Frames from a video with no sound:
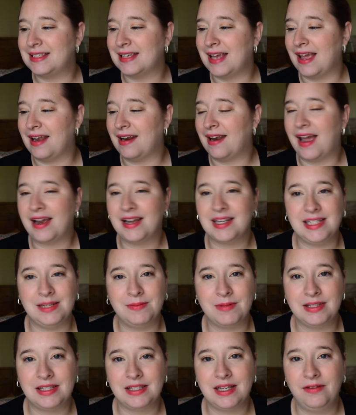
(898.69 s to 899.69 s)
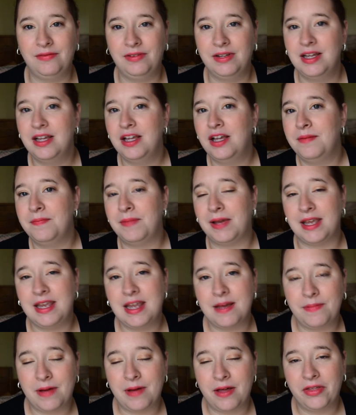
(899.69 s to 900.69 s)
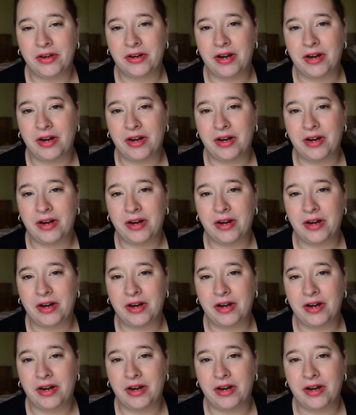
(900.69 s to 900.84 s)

and I could see myself picking up other